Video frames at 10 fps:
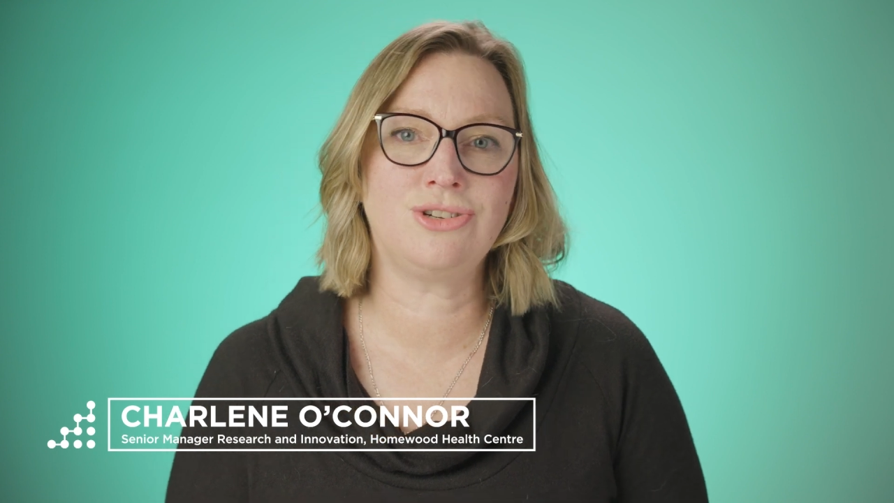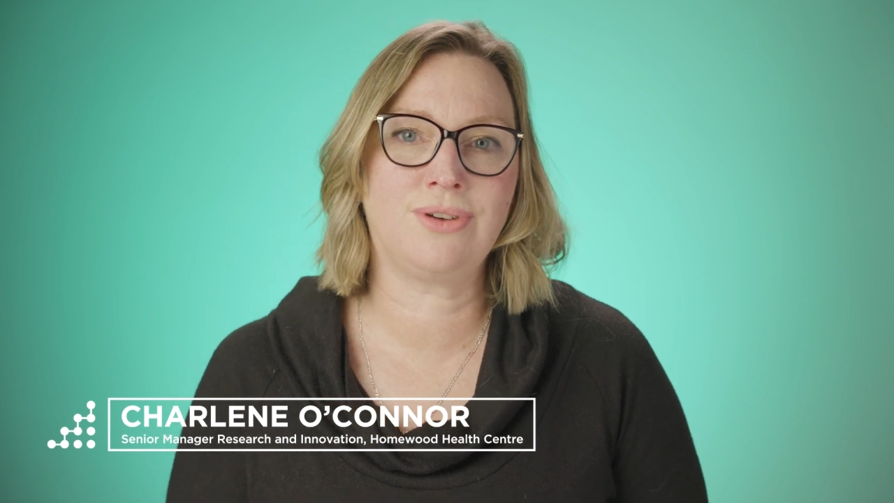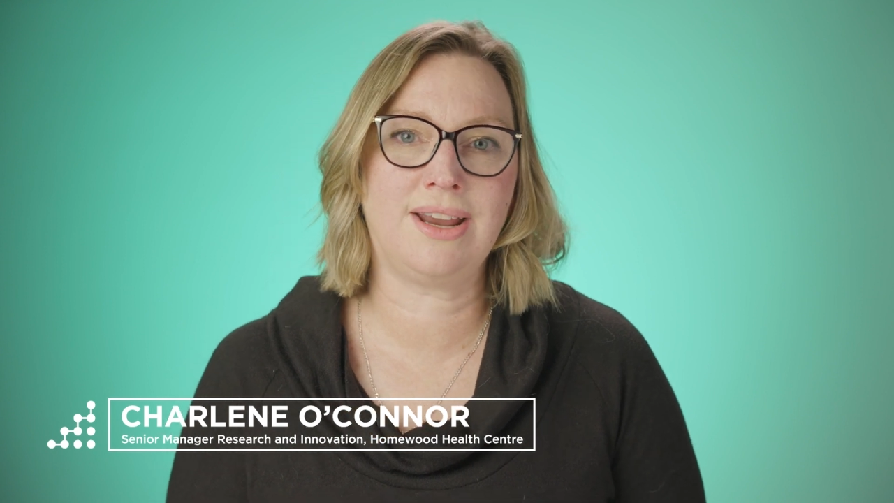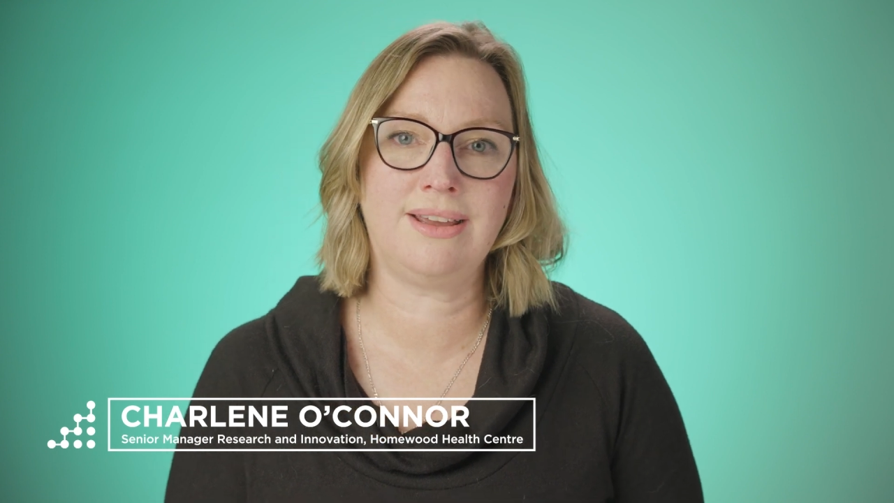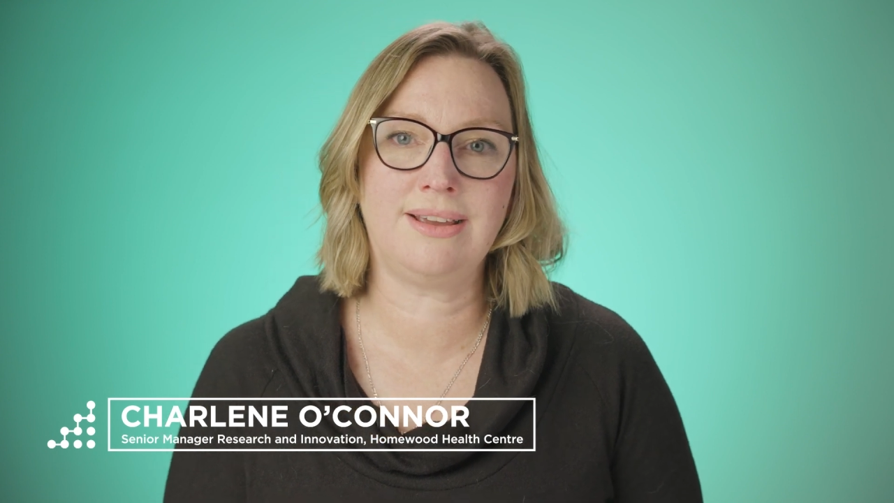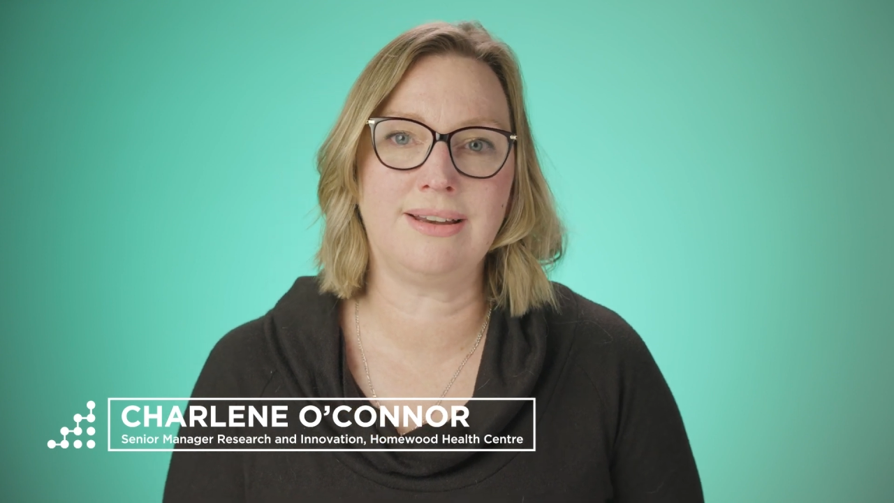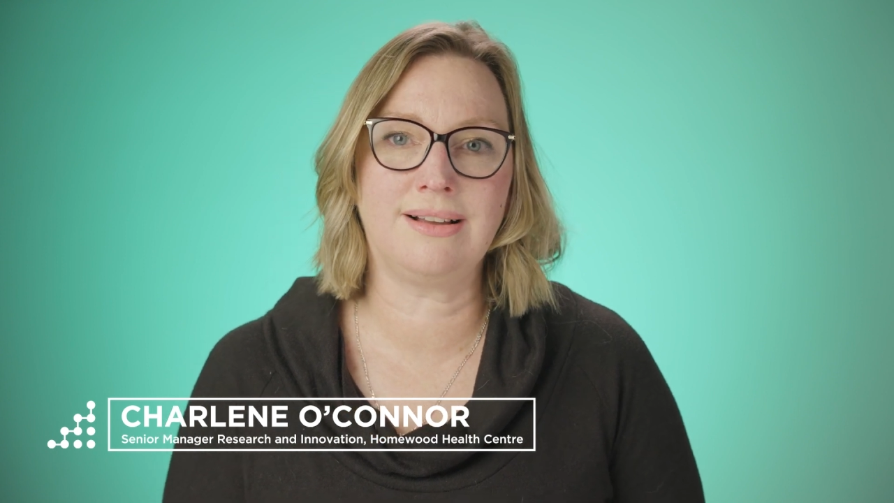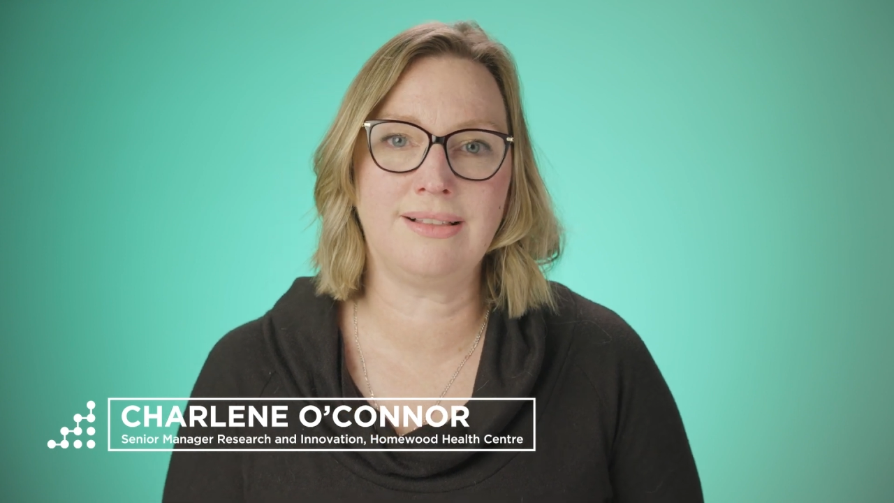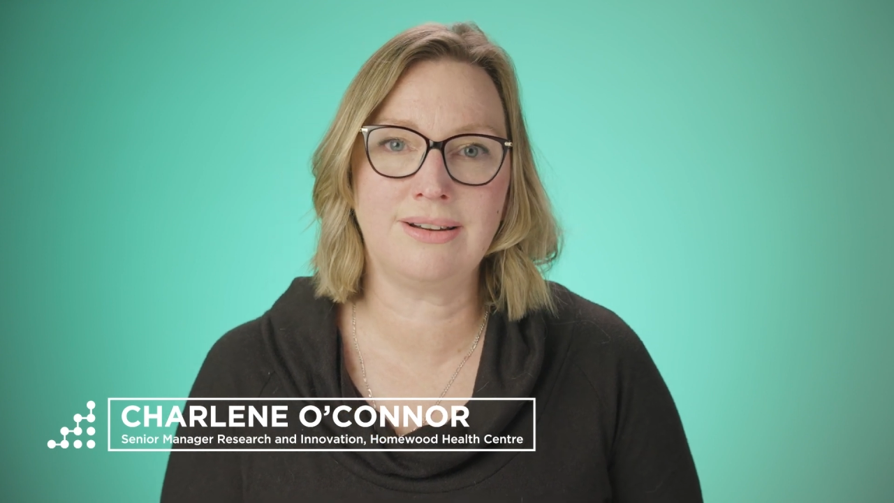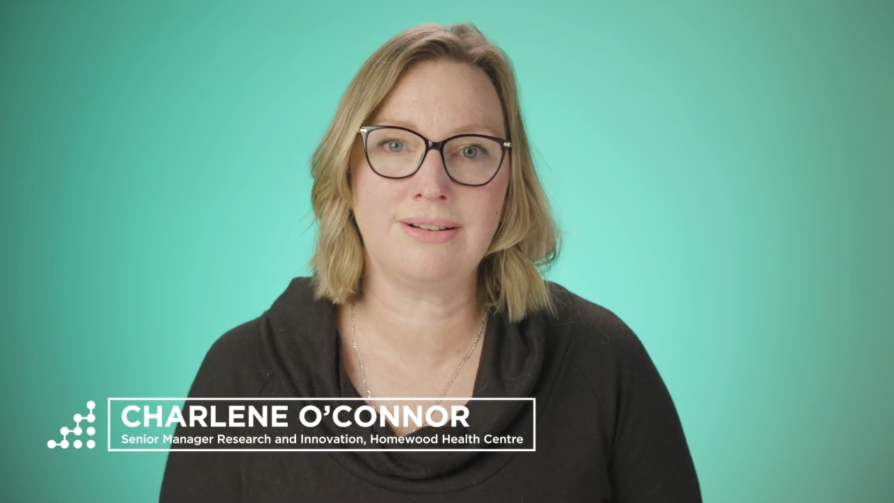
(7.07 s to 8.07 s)
training in
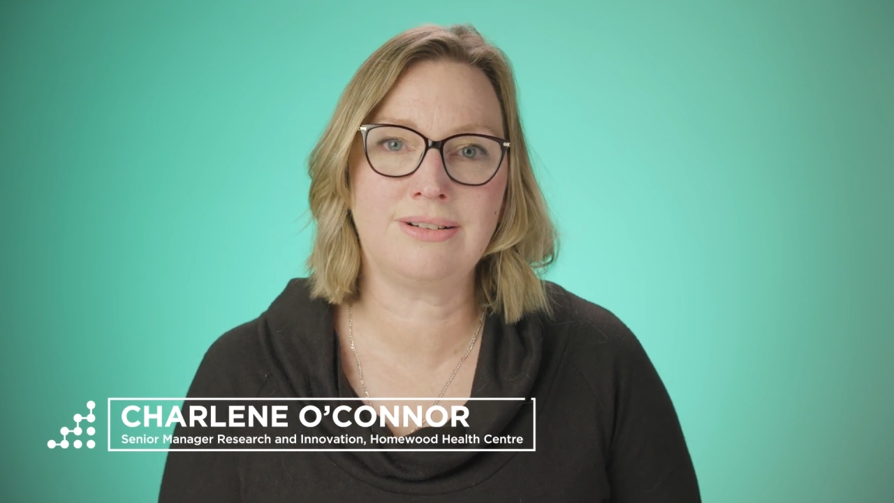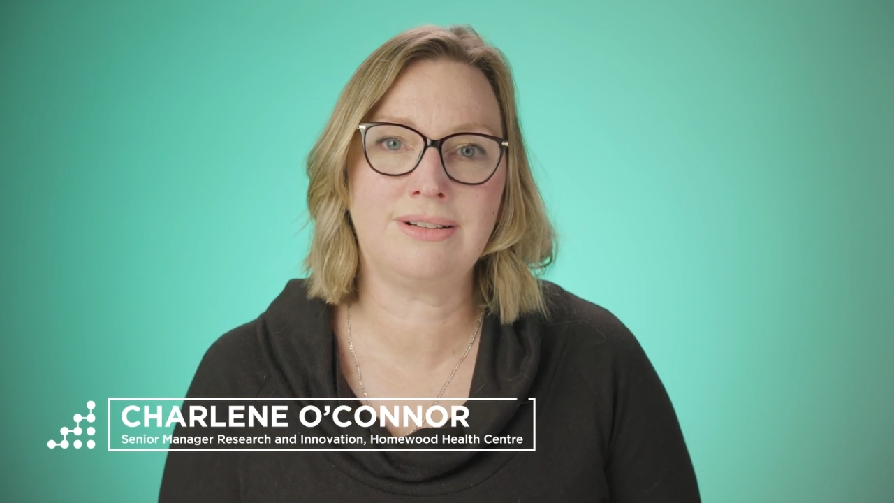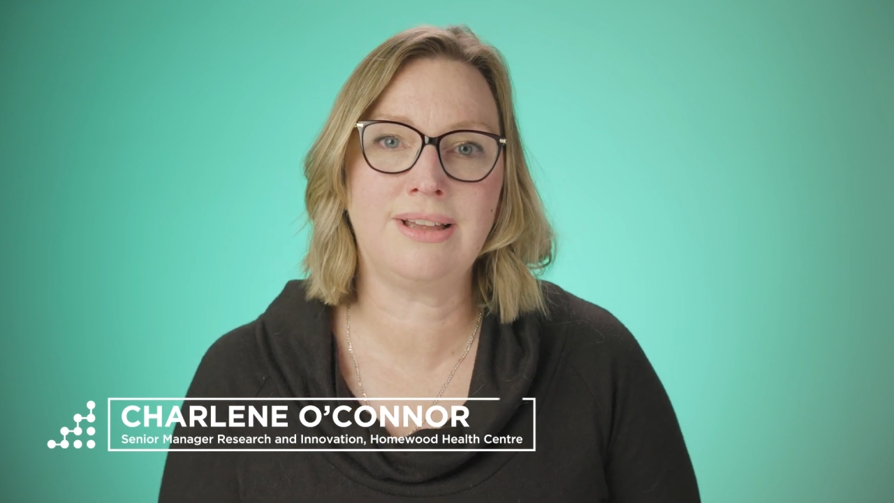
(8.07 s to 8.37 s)
clinical